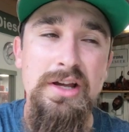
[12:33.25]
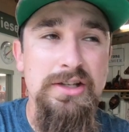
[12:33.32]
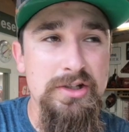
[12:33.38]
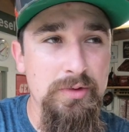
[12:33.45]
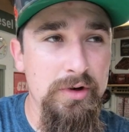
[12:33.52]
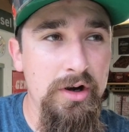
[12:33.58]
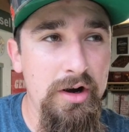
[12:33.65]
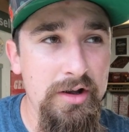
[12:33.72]

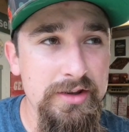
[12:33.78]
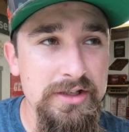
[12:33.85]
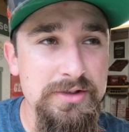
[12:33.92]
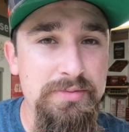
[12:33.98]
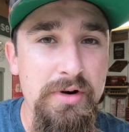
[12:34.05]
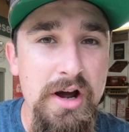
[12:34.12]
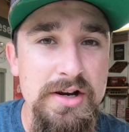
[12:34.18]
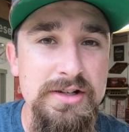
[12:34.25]
Doing all these
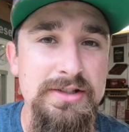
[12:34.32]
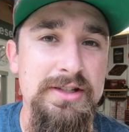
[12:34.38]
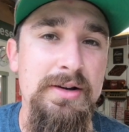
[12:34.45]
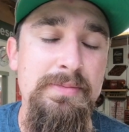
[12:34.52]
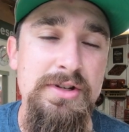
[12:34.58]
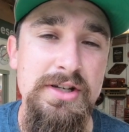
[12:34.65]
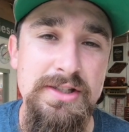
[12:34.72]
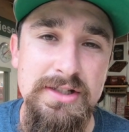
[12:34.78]
projects,
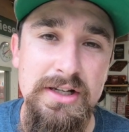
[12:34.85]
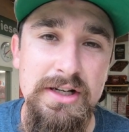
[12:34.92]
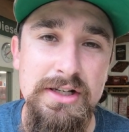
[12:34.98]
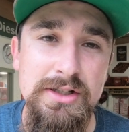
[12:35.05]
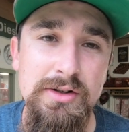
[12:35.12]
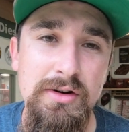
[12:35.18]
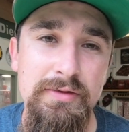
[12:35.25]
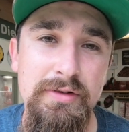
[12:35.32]
I'm just gonna
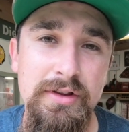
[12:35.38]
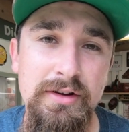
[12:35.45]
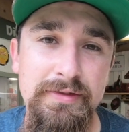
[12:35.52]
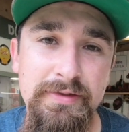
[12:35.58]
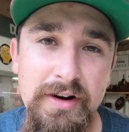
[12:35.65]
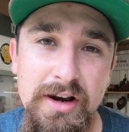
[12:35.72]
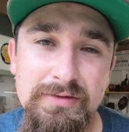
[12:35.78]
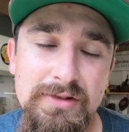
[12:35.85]
do it for the
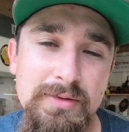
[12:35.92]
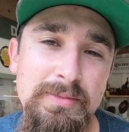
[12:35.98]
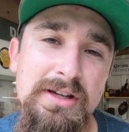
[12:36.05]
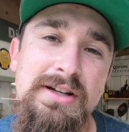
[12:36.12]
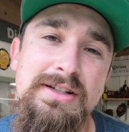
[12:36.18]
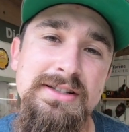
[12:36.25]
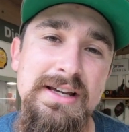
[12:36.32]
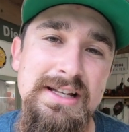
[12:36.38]
fun of it
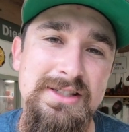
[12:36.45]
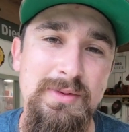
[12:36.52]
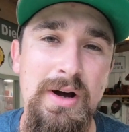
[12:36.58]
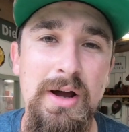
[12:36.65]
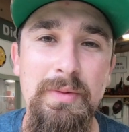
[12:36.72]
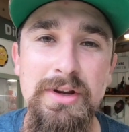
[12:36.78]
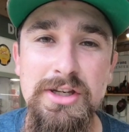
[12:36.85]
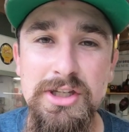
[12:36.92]
because that's
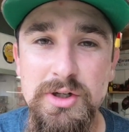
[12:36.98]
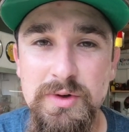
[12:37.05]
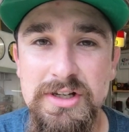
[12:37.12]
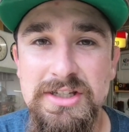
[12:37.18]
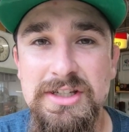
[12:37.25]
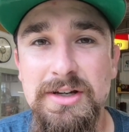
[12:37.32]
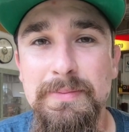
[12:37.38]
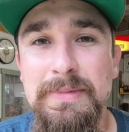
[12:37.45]
why we do
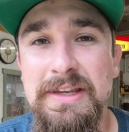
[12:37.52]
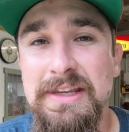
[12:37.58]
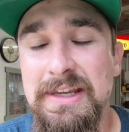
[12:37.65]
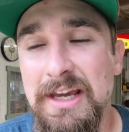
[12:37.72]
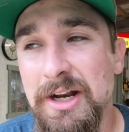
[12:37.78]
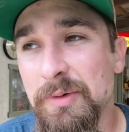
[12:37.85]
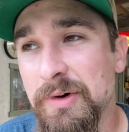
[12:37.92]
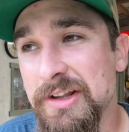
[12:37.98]
it to
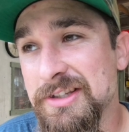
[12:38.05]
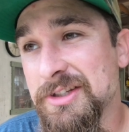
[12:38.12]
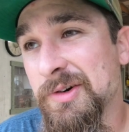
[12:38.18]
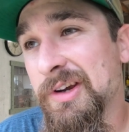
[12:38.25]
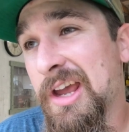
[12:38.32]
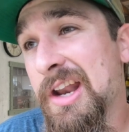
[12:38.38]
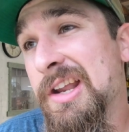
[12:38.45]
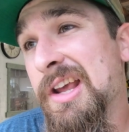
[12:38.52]
begin with. So
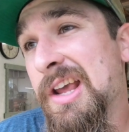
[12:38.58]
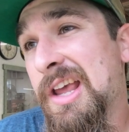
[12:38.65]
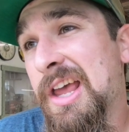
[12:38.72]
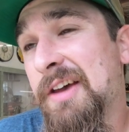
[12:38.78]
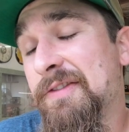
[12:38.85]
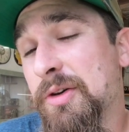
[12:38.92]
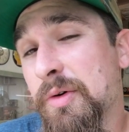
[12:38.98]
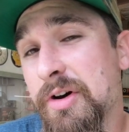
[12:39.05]
again,
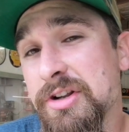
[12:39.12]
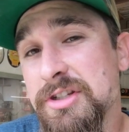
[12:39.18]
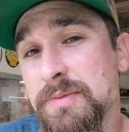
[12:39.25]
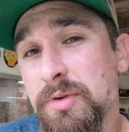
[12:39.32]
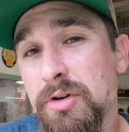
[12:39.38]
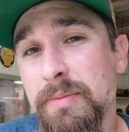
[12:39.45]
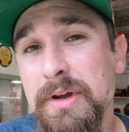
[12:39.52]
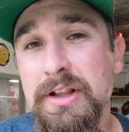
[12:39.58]
if you wanna
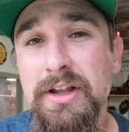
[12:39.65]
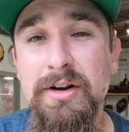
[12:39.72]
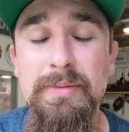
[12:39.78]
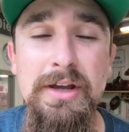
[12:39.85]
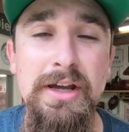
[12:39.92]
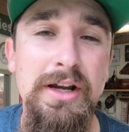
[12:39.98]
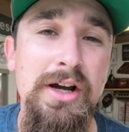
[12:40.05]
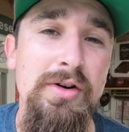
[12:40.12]
support me a little
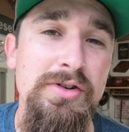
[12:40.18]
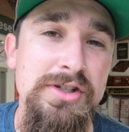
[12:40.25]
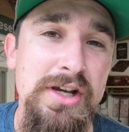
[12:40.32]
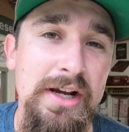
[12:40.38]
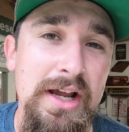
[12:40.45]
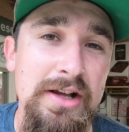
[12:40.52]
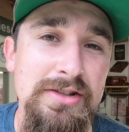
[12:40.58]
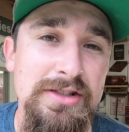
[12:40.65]
bit, go and
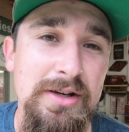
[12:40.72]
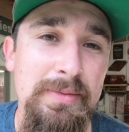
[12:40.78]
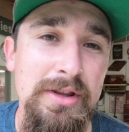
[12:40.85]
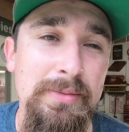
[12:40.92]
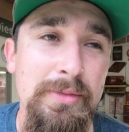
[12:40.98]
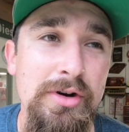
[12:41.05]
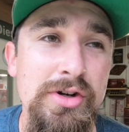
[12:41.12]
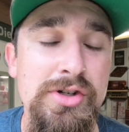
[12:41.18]
check out some of
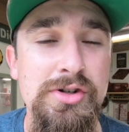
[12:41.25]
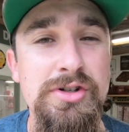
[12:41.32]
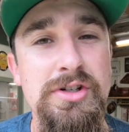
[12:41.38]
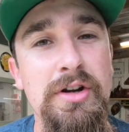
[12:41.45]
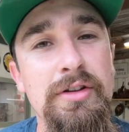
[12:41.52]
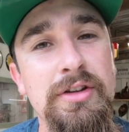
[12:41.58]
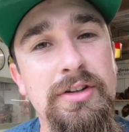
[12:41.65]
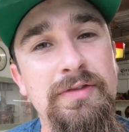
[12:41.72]
the merch or
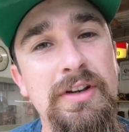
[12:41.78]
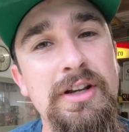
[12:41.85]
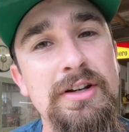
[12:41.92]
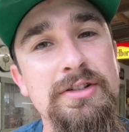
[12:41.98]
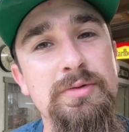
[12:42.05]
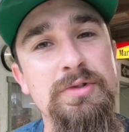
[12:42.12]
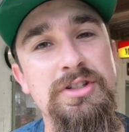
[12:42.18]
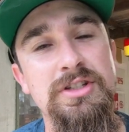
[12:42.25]
share this
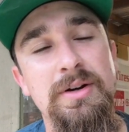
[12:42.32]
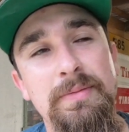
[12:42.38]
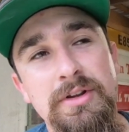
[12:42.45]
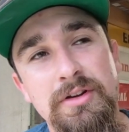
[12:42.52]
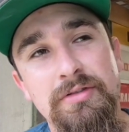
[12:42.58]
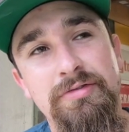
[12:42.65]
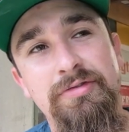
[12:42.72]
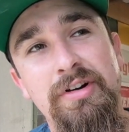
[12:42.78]
videos with some of
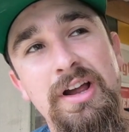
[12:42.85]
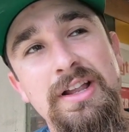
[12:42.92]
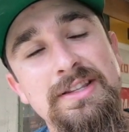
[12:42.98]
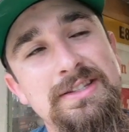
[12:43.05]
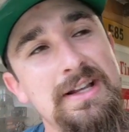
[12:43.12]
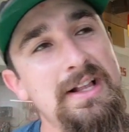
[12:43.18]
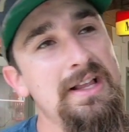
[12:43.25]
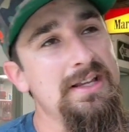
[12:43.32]
your
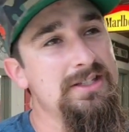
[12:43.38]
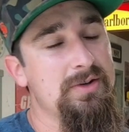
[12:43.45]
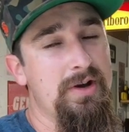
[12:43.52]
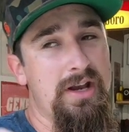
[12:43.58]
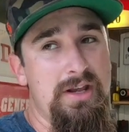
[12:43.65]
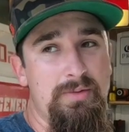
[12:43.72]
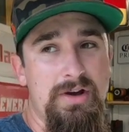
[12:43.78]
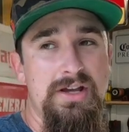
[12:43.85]
friends. So
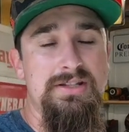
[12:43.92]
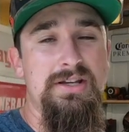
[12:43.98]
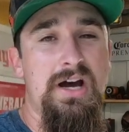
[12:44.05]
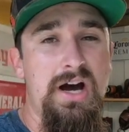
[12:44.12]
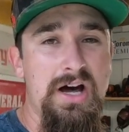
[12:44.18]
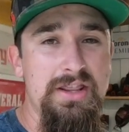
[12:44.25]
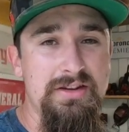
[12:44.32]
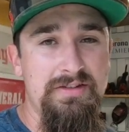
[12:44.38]
anyways,
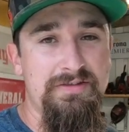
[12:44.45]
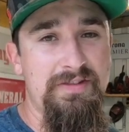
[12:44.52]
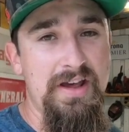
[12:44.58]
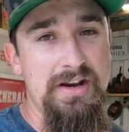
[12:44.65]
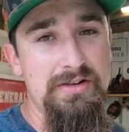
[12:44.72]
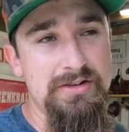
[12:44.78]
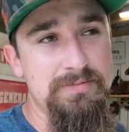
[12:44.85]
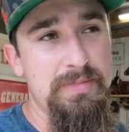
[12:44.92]
on the
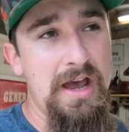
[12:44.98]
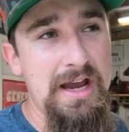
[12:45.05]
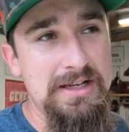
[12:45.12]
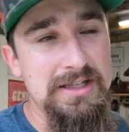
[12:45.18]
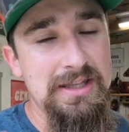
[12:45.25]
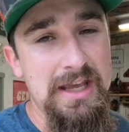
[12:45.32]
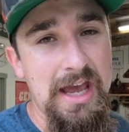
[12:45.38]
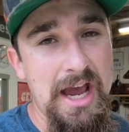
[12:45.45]
fenders, back
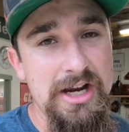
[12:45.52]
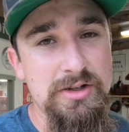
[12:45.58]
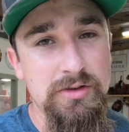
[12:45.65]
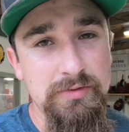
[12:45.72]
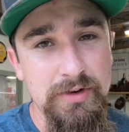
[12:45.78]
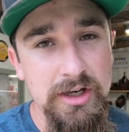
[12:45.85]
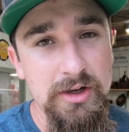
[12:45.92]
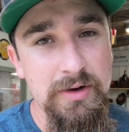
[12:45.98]
to the actual
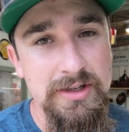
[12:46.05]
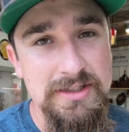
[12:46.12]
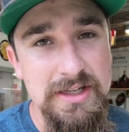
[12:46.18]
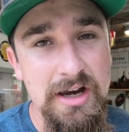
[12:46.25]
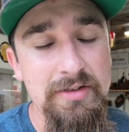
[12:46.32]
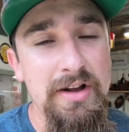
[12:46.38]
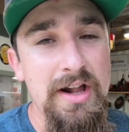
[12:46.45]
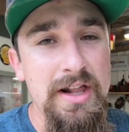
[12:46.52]
video
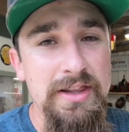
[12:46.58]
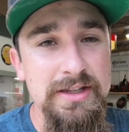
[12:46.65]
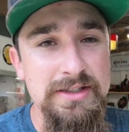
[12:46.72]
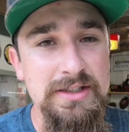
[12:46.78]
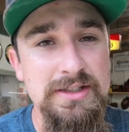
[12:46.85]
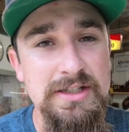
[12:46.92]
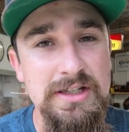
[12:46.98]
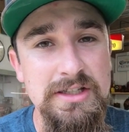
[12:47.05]
itself. This
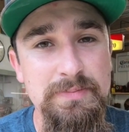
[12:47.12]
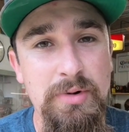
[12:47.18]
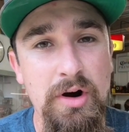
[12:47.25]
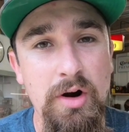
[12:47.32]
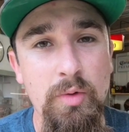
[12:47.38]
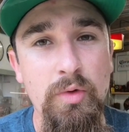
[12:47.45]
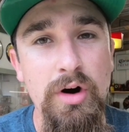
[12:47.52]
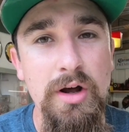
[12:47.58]
is just
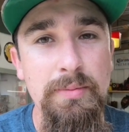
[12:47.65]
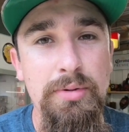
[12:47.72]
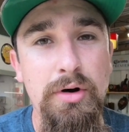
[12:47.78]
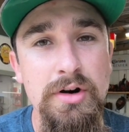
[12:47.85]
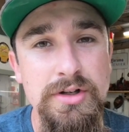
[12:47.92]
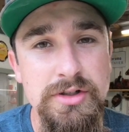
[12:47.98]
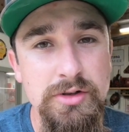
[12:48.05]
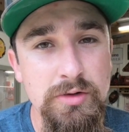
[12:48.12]
part one.
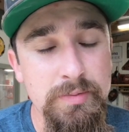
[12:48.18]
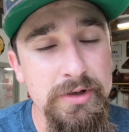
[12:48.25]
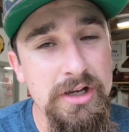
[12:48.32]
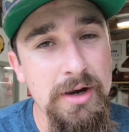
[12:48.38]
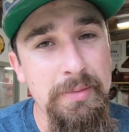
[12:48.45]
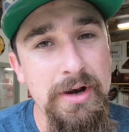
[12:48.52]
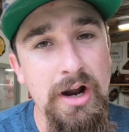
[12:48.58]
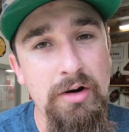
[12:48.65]
Part two will be
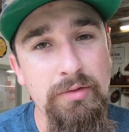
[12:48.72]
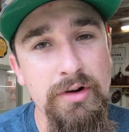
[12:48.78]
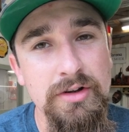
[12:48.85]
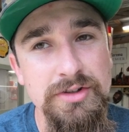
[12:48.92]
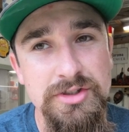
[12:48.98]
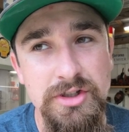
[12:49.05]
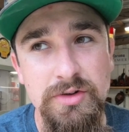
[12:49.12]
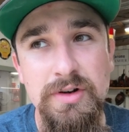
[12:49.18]
coming out
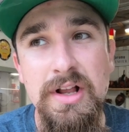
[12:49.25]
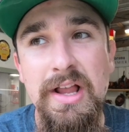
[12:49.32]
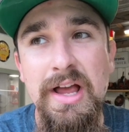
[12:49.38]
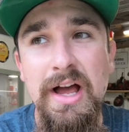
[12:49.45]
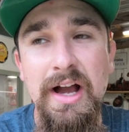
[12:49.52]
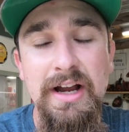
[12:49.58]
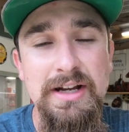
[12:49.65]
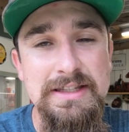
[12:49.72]
real soon.
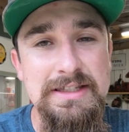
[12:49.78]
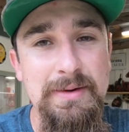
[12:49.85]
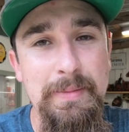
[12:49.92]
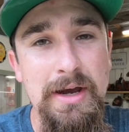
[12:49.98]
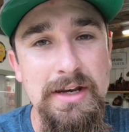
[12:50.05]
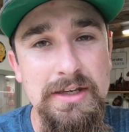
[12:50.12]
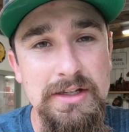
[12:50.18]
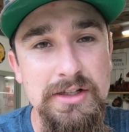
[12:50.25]
I got some
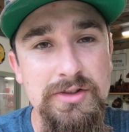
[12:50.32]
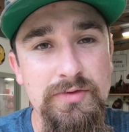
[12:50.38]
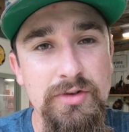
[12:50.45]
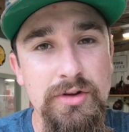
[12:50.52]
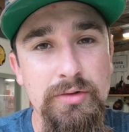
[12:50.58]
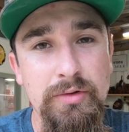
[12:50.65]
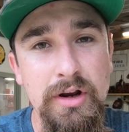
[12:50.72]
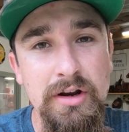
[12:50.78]
ideas for
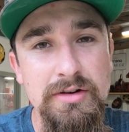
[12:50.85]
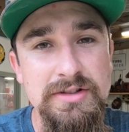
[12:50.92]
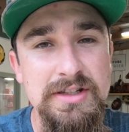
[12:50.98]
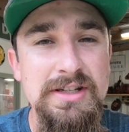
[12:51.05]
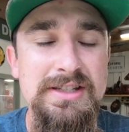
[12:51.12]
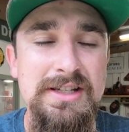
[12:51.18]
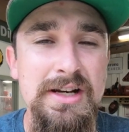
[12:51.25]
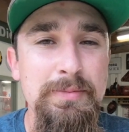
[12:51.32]
the rears
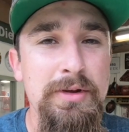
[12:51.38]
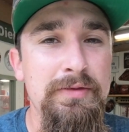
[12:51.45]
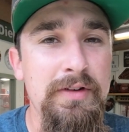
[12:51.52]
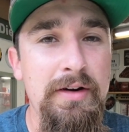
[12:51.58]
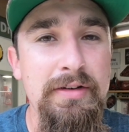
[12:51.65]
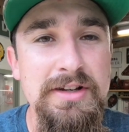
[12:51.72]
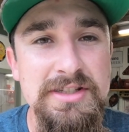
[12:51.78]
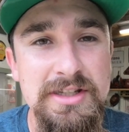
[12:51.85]
and it's gonna be
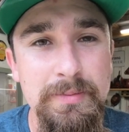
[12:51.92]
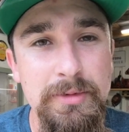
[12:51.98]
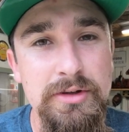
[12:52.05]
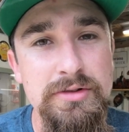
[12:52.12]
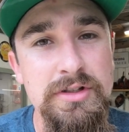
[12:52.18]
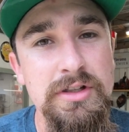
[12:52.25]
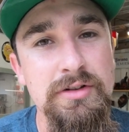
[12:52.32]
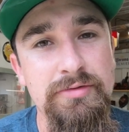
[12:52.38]
very
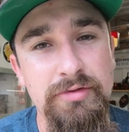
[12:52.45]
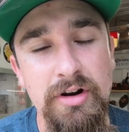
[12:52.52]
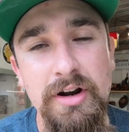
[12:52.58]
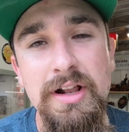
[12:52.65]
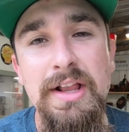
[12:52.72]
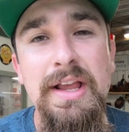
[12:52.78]
similar to the front.